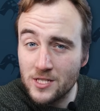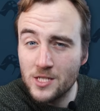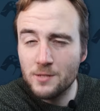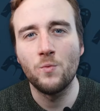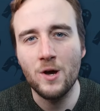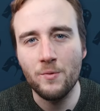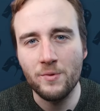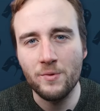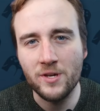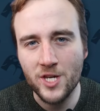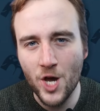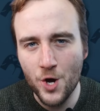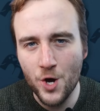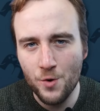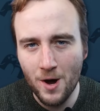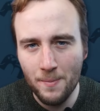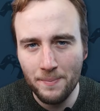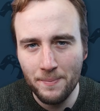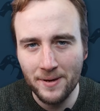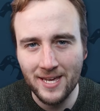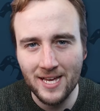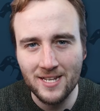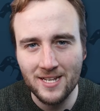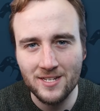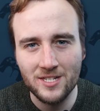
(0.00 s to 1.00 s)
where we go
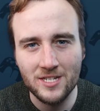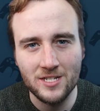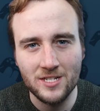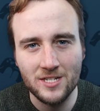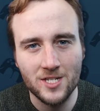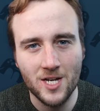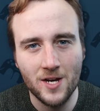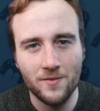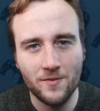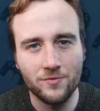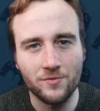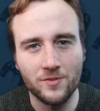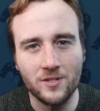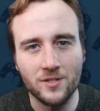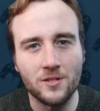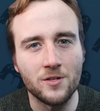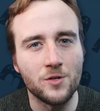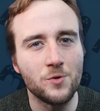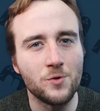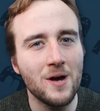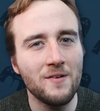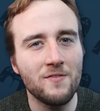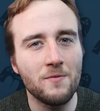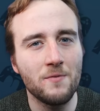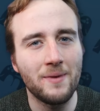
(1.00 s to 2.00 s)
up against each other, and
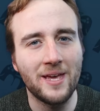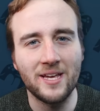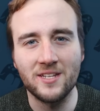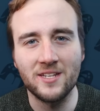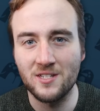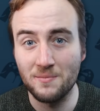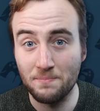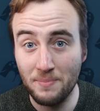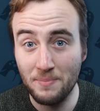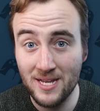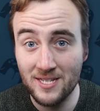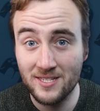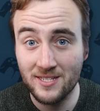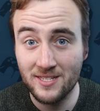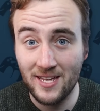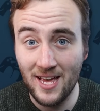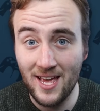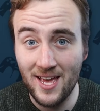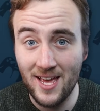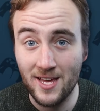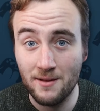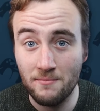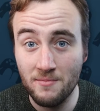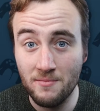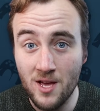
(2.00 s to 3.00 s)
whoever makes the best
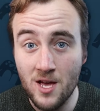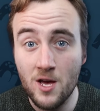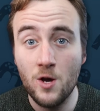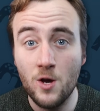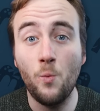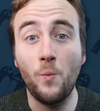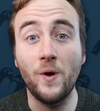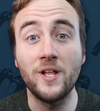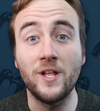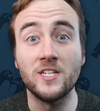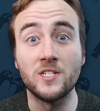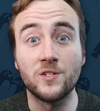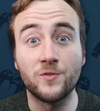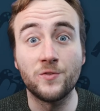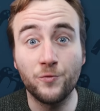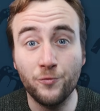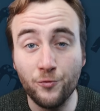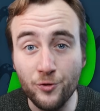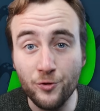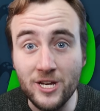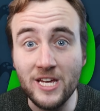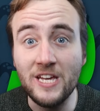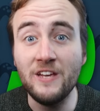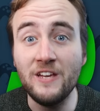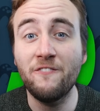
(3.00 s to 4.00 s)
game wins
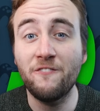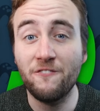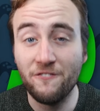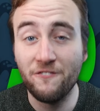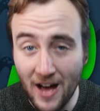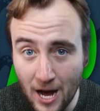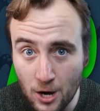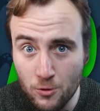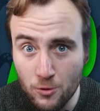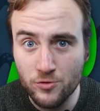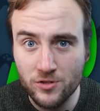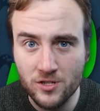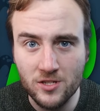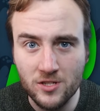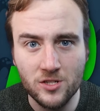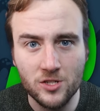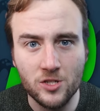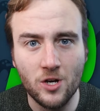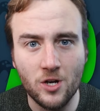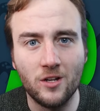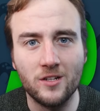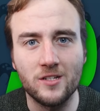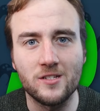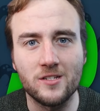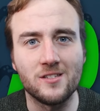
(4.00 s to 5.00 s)

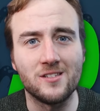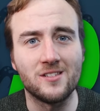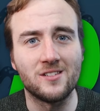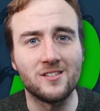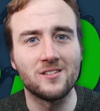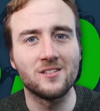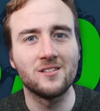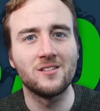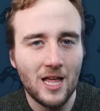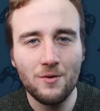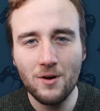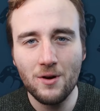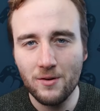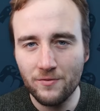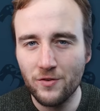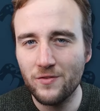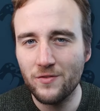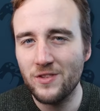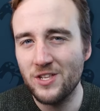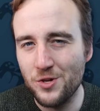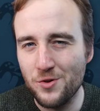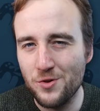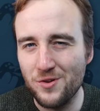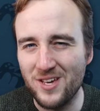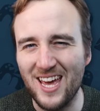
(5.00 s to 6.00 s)
$3,000. Now, I'm from
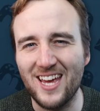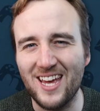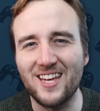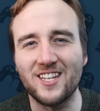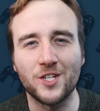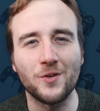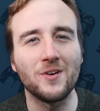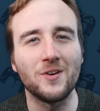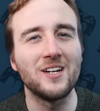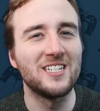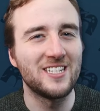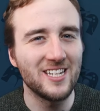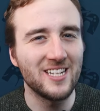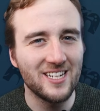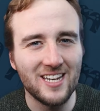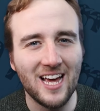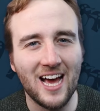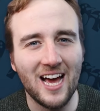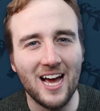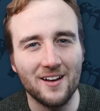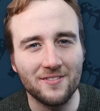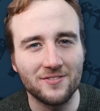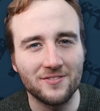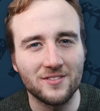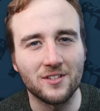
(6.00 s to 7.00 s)
the UK, so I did
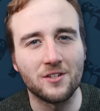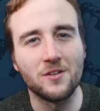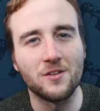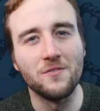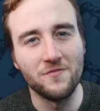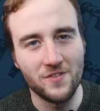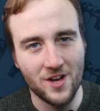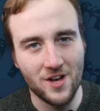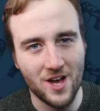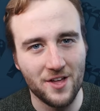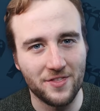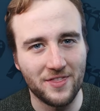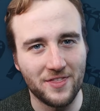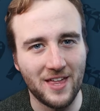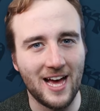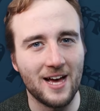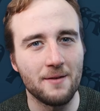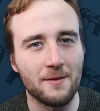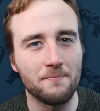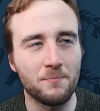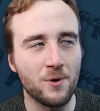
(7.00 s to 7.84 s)
have to convert that,